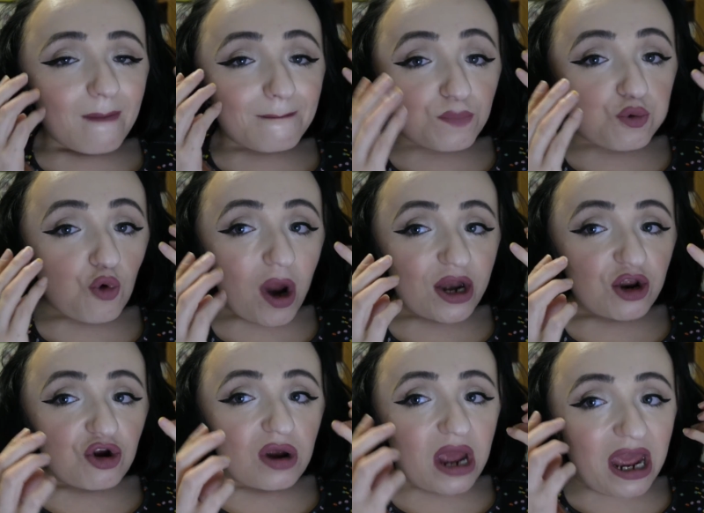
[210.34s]

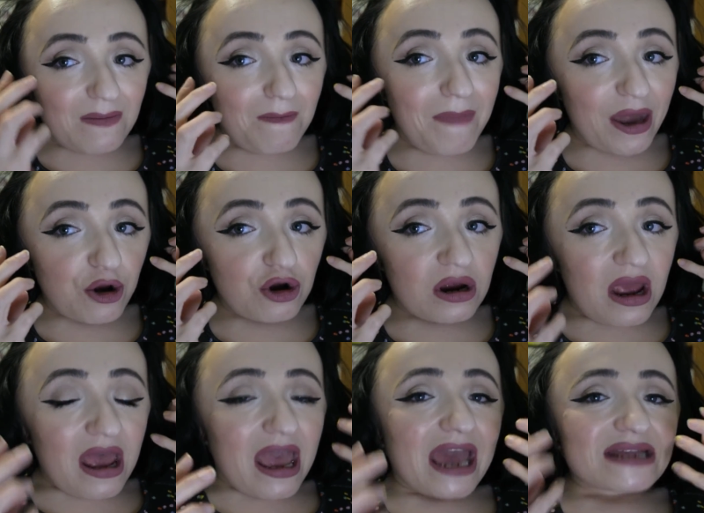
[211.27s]
brighter and better.
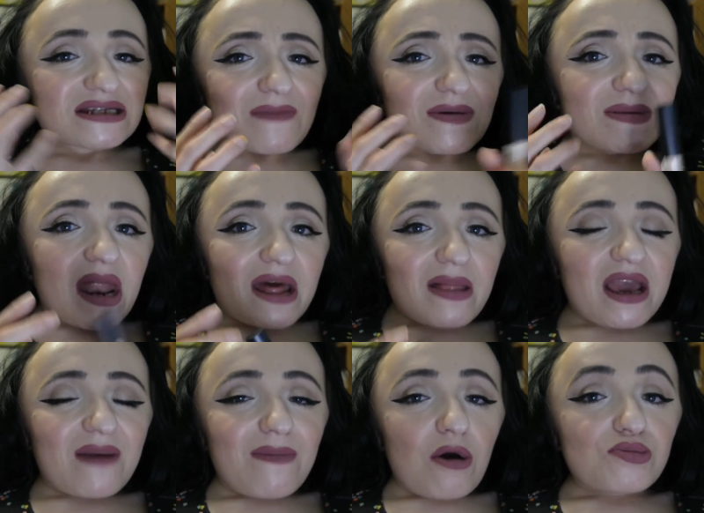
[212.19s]
And something that I
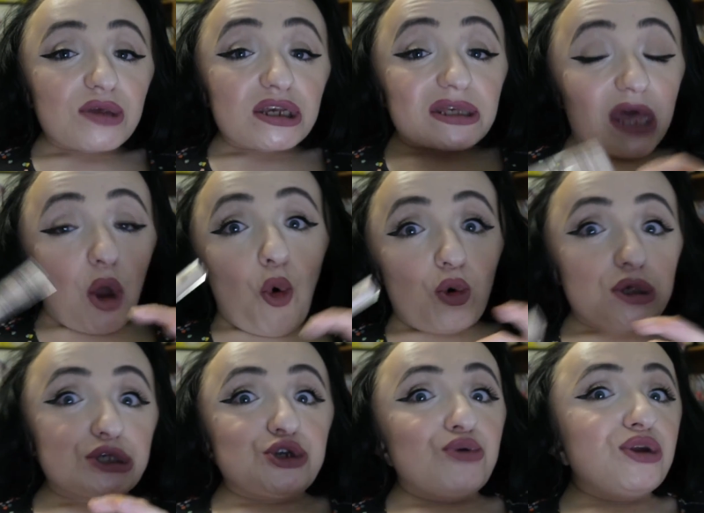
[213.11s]
like about this like whole
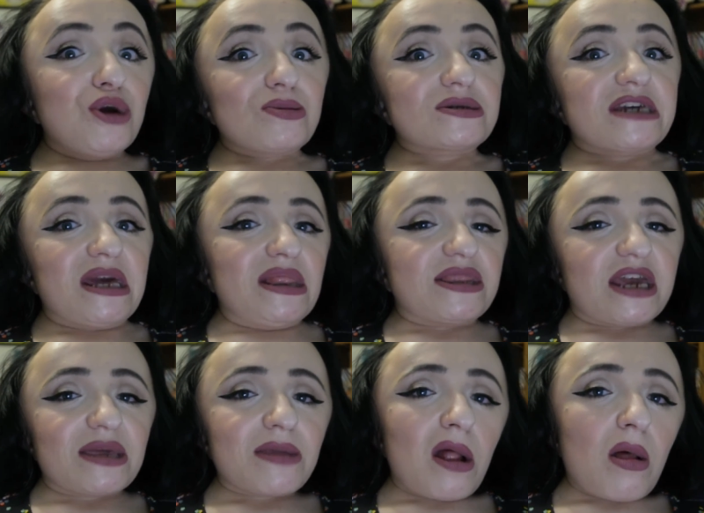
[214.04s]
studio skin
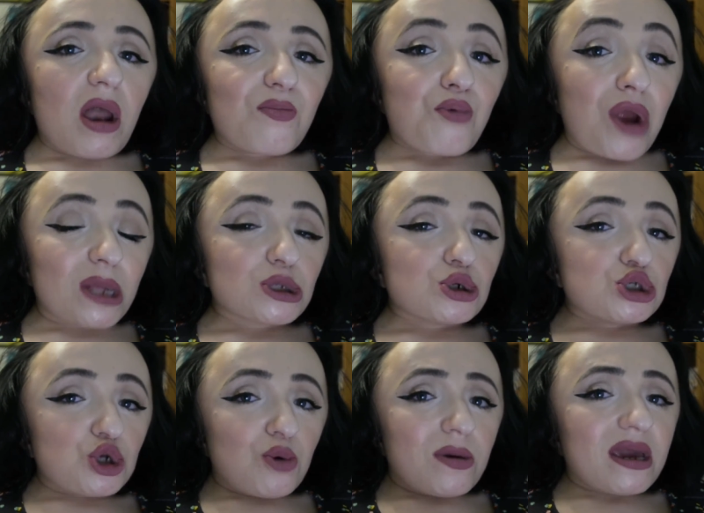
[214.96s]
thing that a lot of brands are
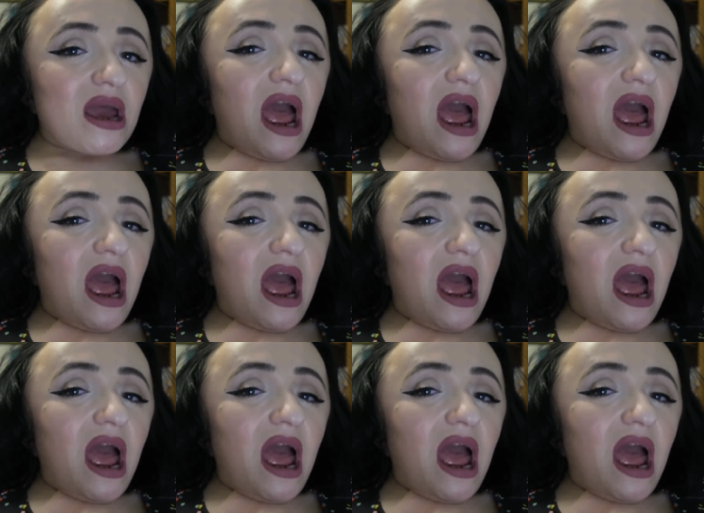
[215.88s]
doing.